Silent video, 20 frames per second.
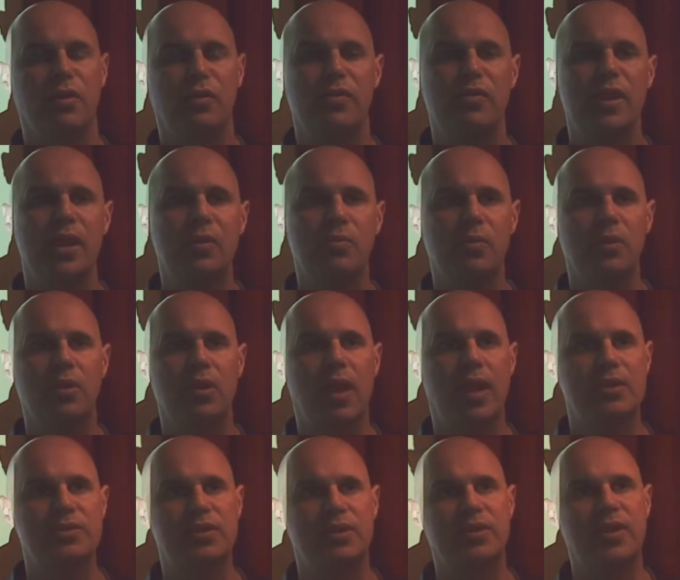they
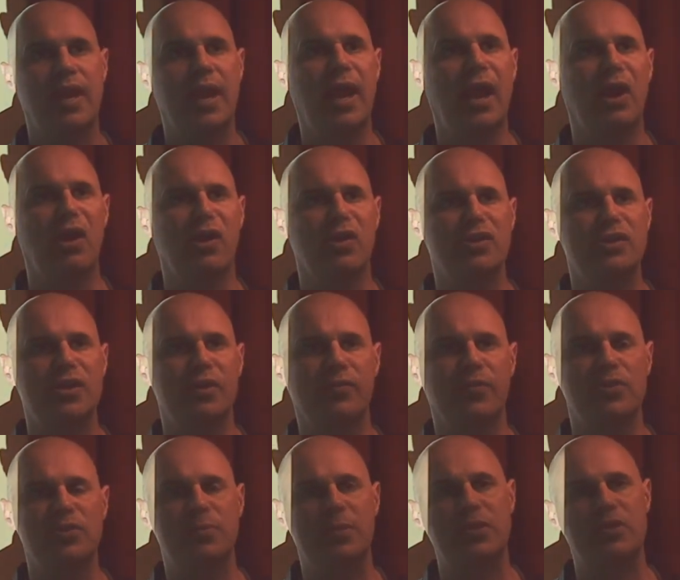realized that they had a
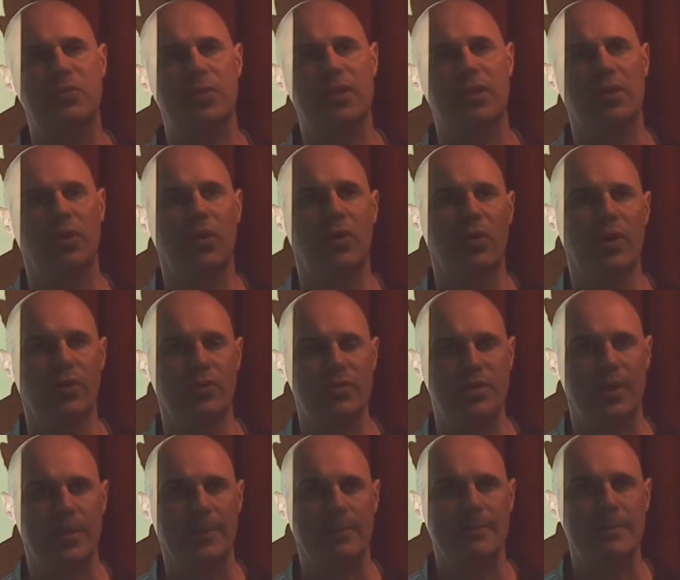difference between the loyalty.